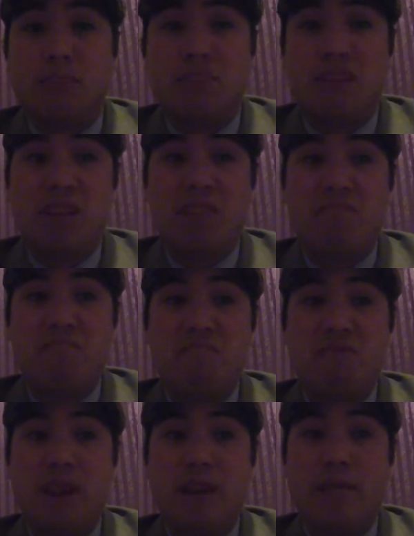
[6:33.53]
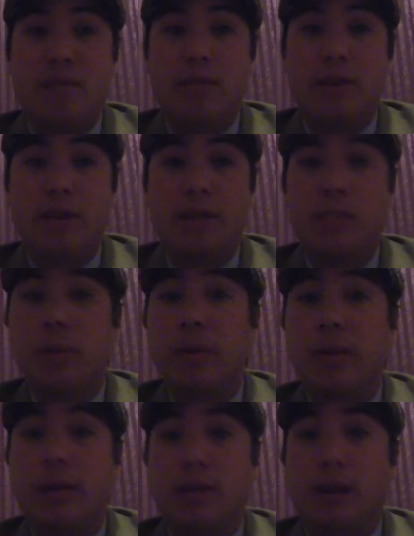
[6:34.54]
that have never
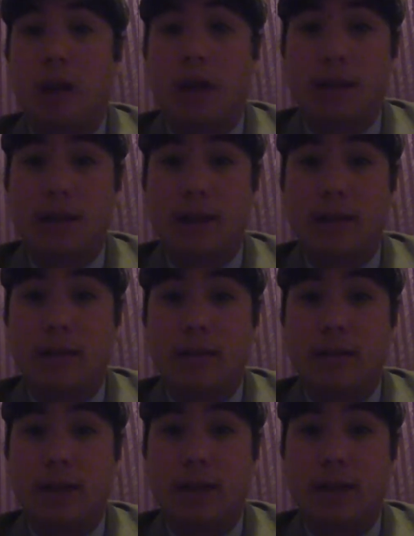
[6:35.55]
experienced a loss like this.